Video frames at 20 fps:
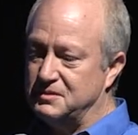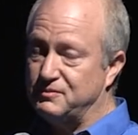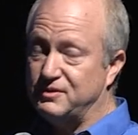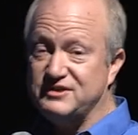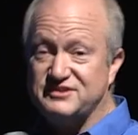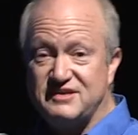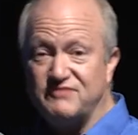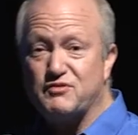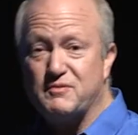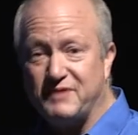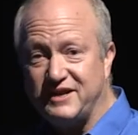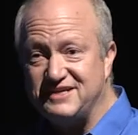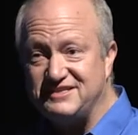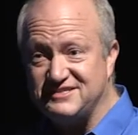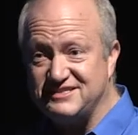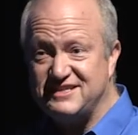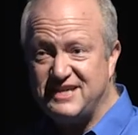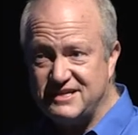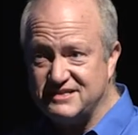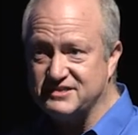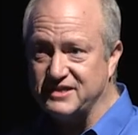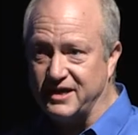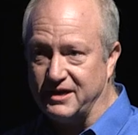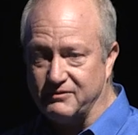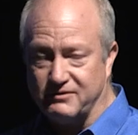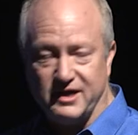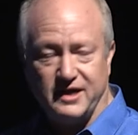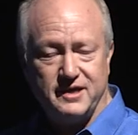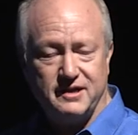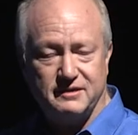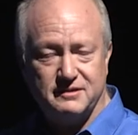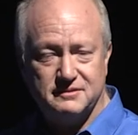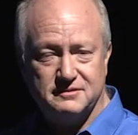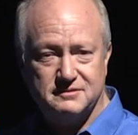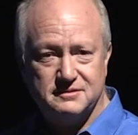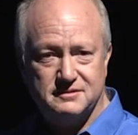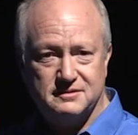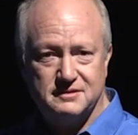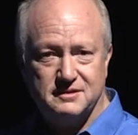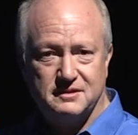Because everybody sees that, right?
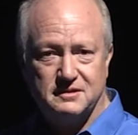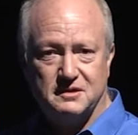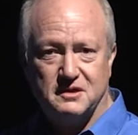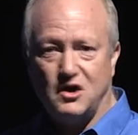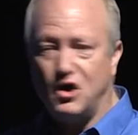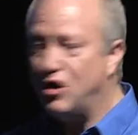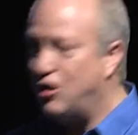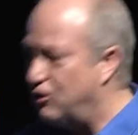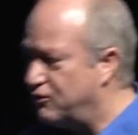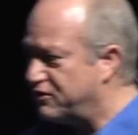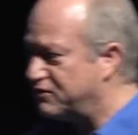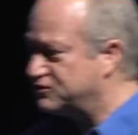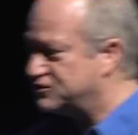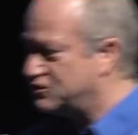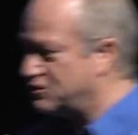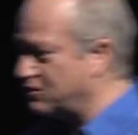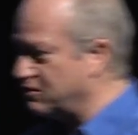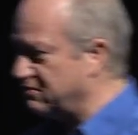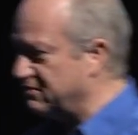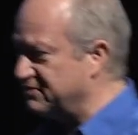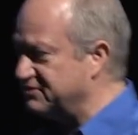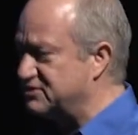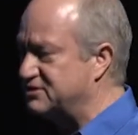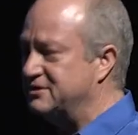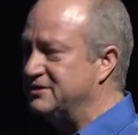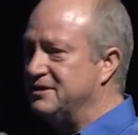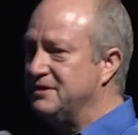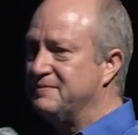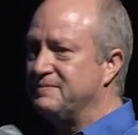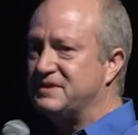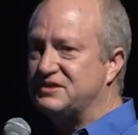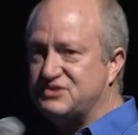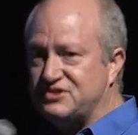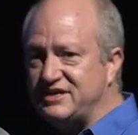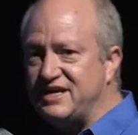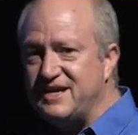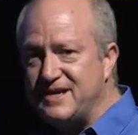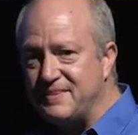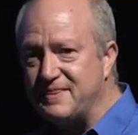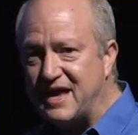All those girls
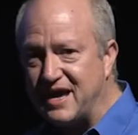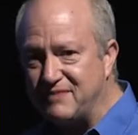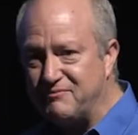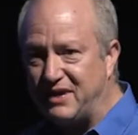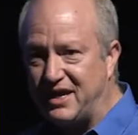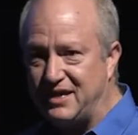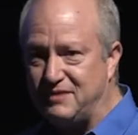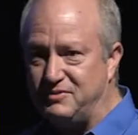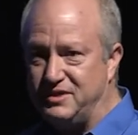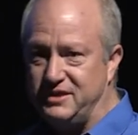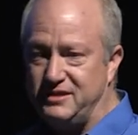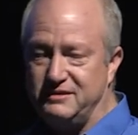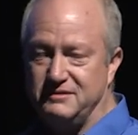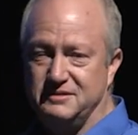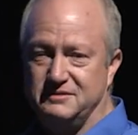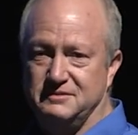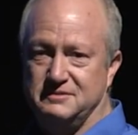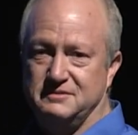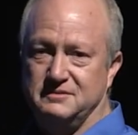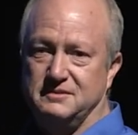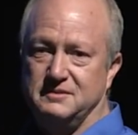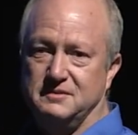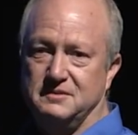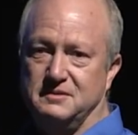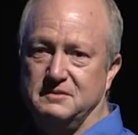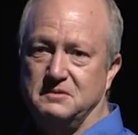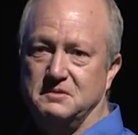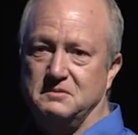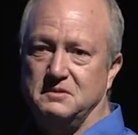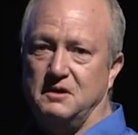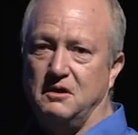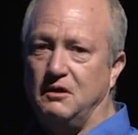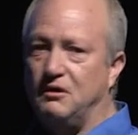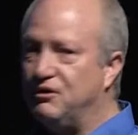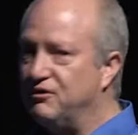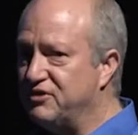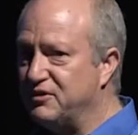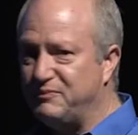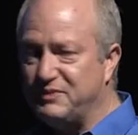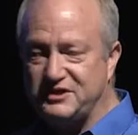see in that baby
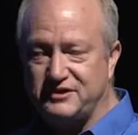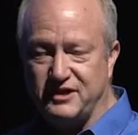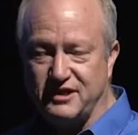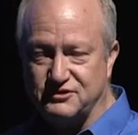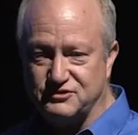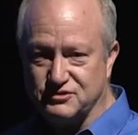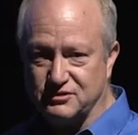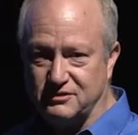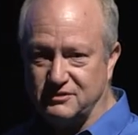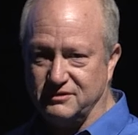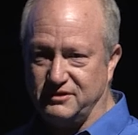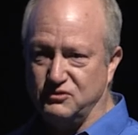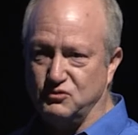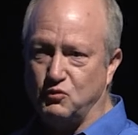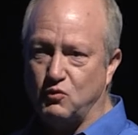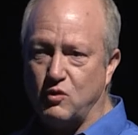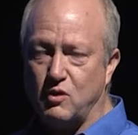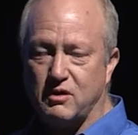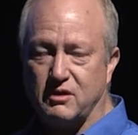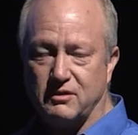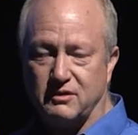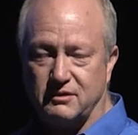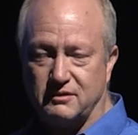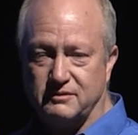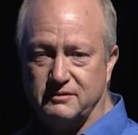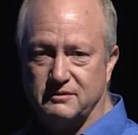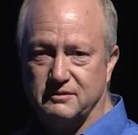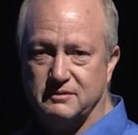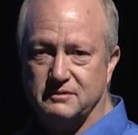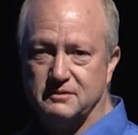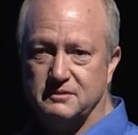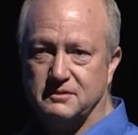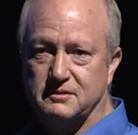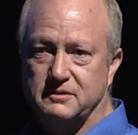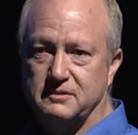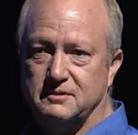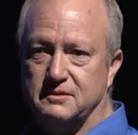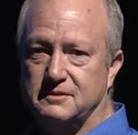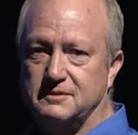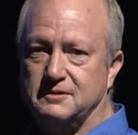all the potential in the world.
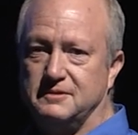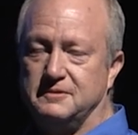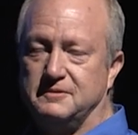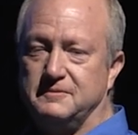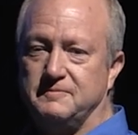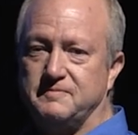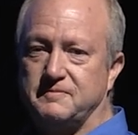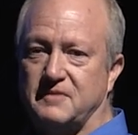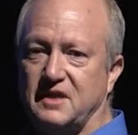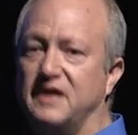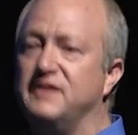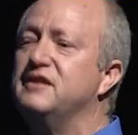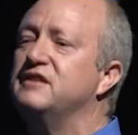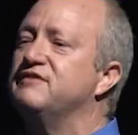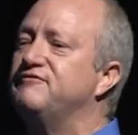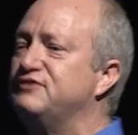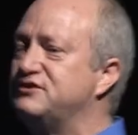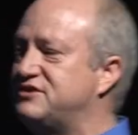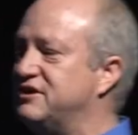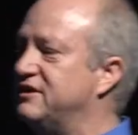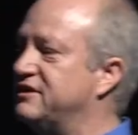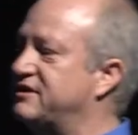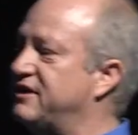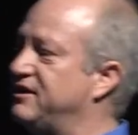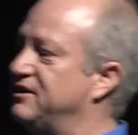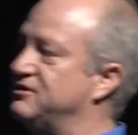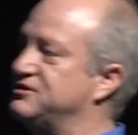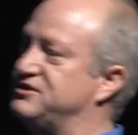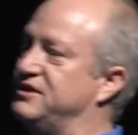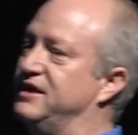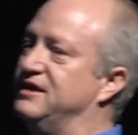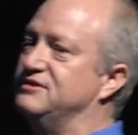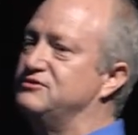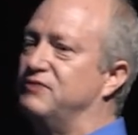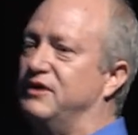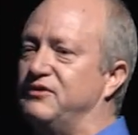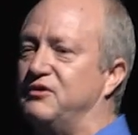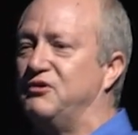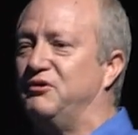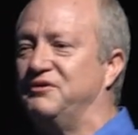And then the facilitator says,
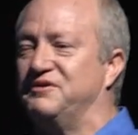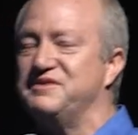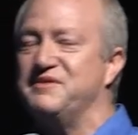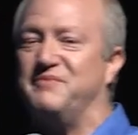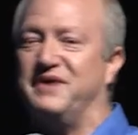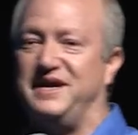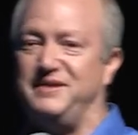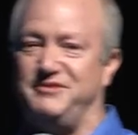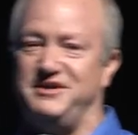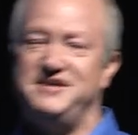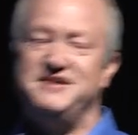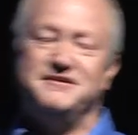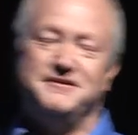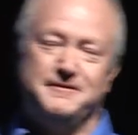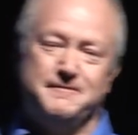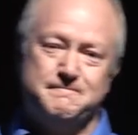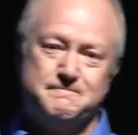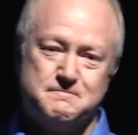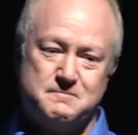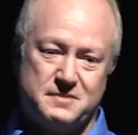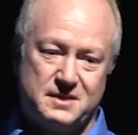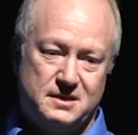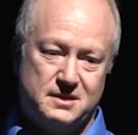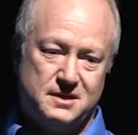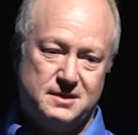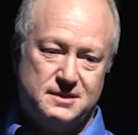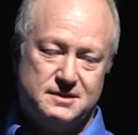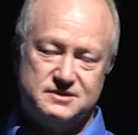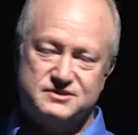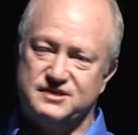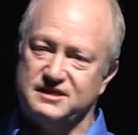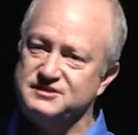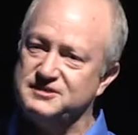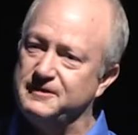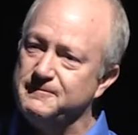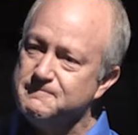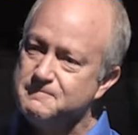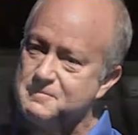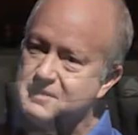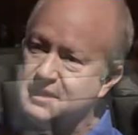while they're holding the baby, says,